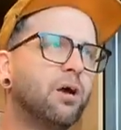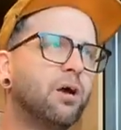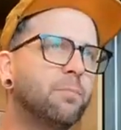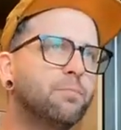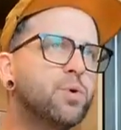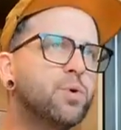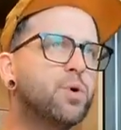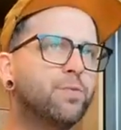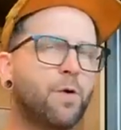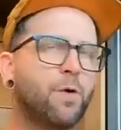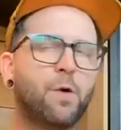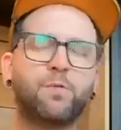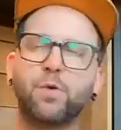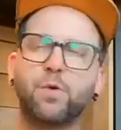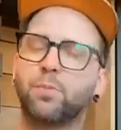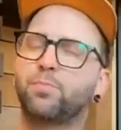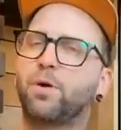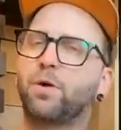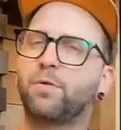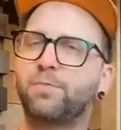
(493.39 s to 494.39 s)
"Move
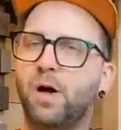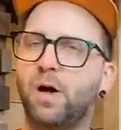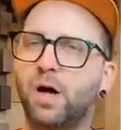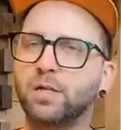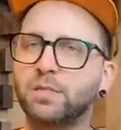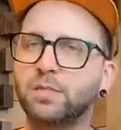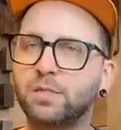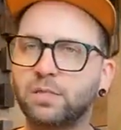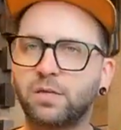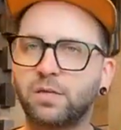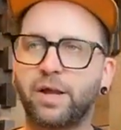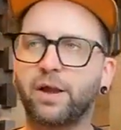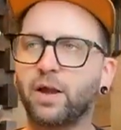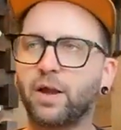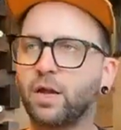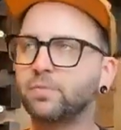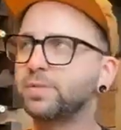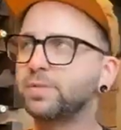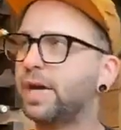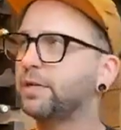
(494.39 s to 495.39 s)
over Provence,
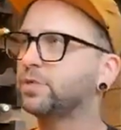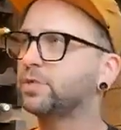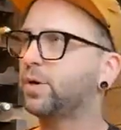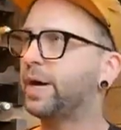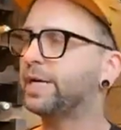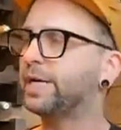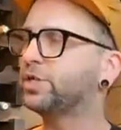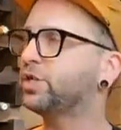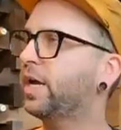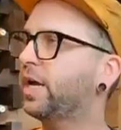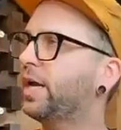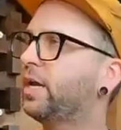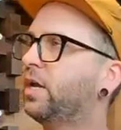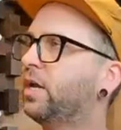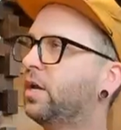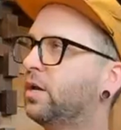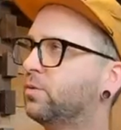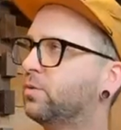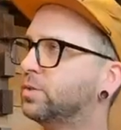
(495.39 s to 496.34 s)
here comes Alto Adige,"